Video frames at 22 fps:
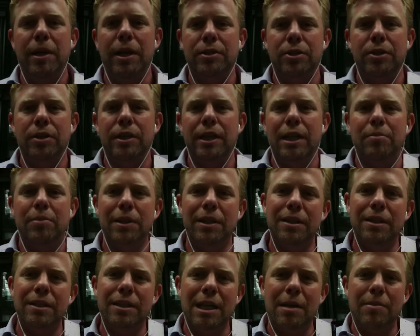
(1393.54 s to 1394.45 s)
manager again.
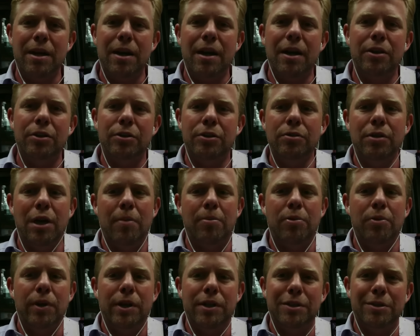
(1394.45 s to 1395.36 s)
But this time I hired 2
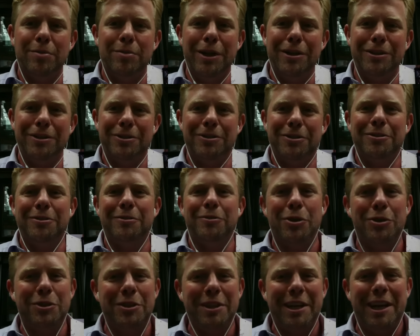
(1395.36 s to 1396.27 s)
operations managers. Of
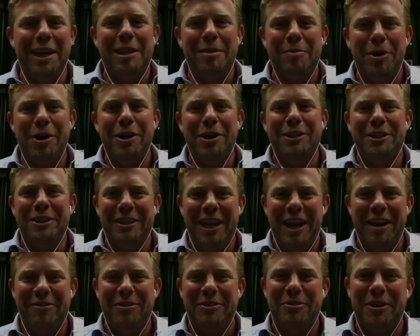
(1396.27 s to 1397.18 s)
course, I had the
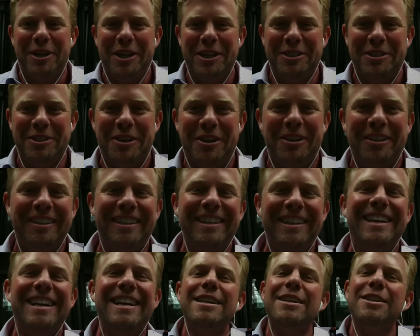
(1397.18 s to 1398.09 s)
budget after what I saw.
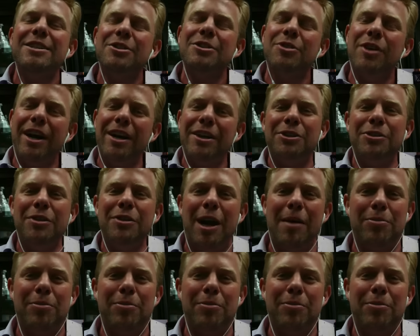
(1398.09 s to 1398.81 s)
So I hired 2